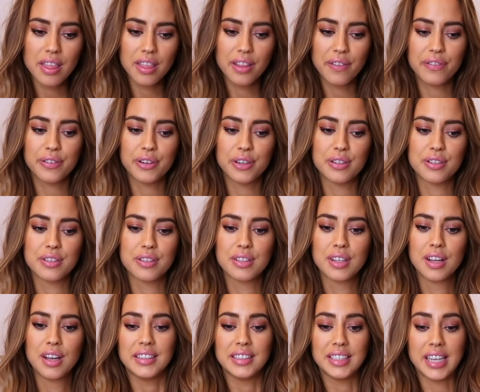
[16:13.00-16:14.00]
the first
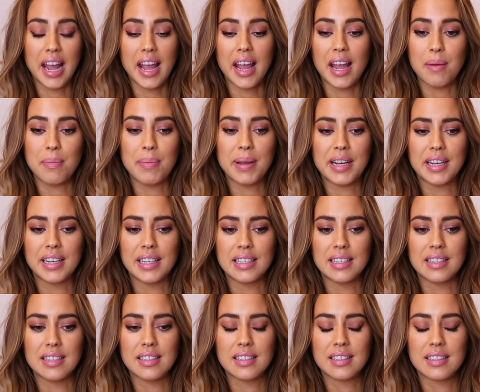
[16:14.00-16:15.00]
day
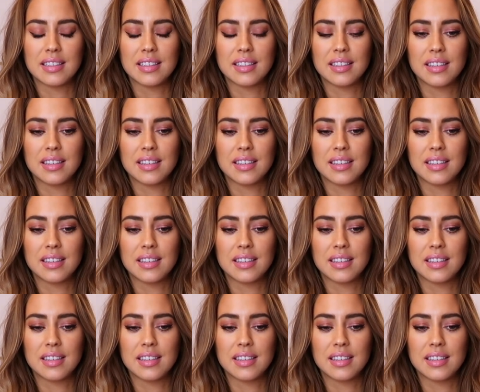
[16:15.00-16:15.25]
because